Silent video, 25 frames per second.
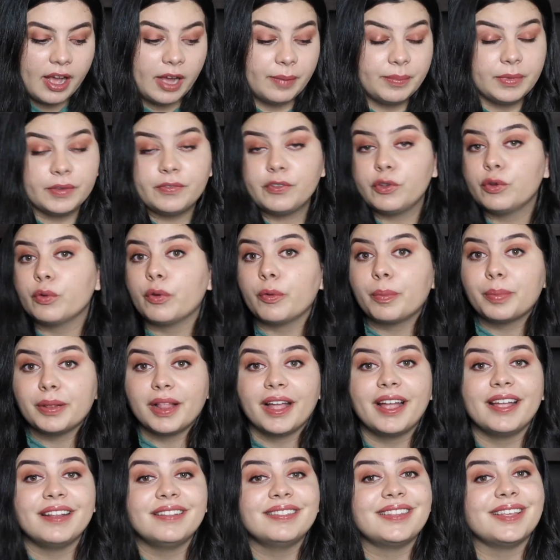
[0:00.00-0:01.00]
Um, if you
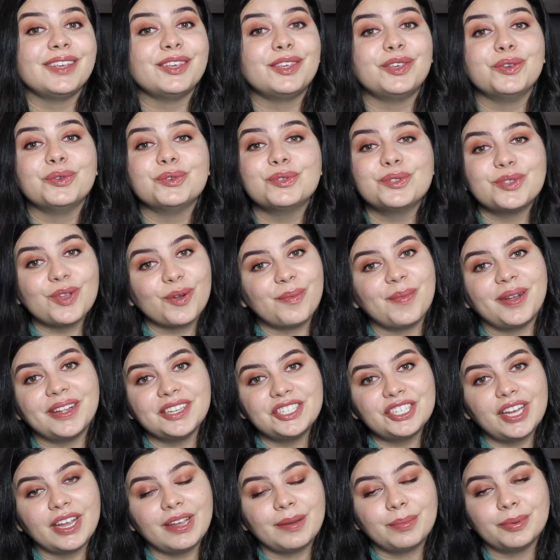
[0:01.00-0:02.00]
replied, thank you so
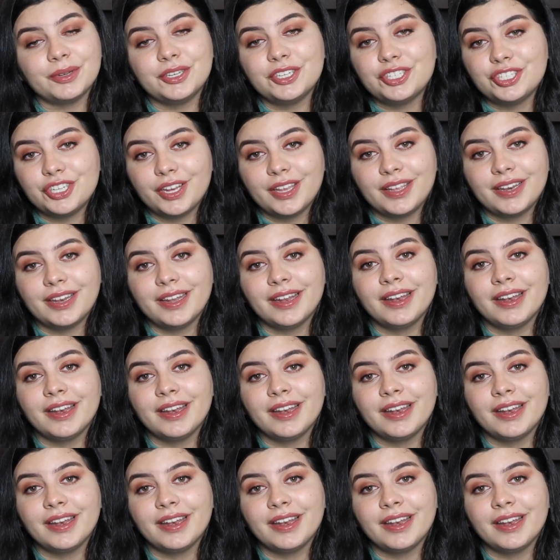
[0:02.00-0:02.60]
much, I appreciate